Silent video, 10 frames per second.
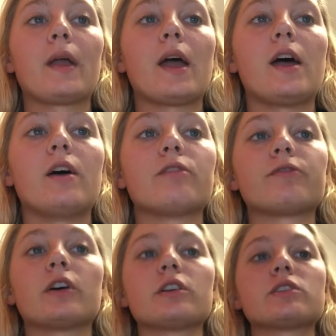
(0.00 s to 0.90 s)
And
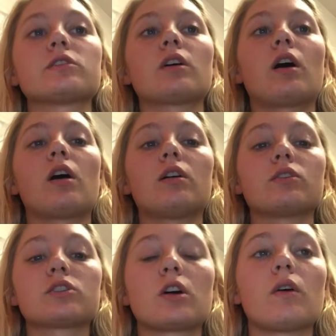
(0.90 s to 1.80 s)
first,
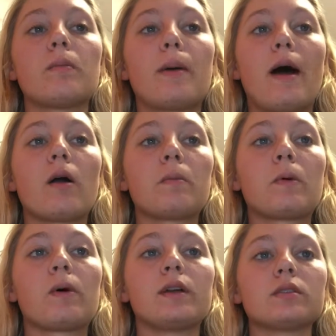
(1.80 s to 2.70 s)
I'll show a
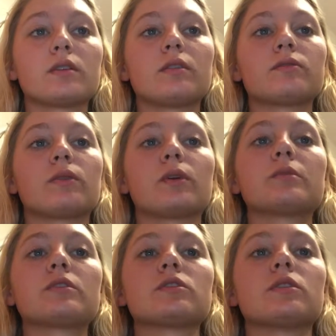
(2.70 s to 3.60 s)
PowerPoint to
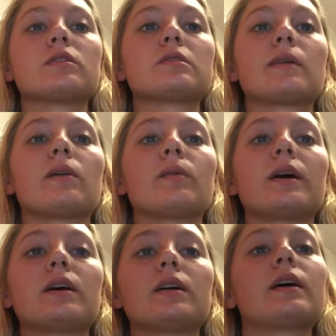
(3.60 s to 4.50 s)
inform the students about
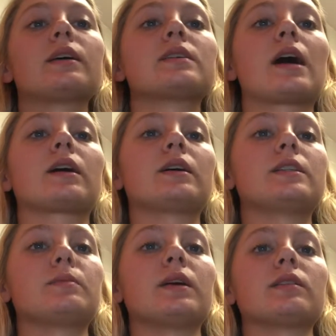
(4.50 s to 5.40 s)
what exactly
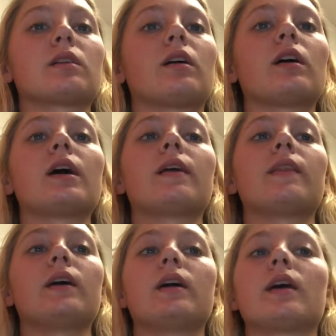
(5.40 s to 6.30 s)
is being taught,
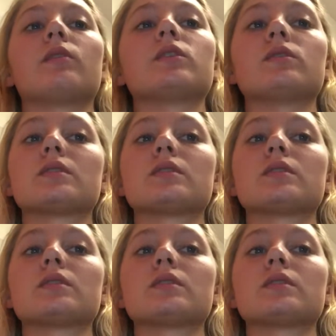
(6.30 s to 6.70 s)
and then I will do a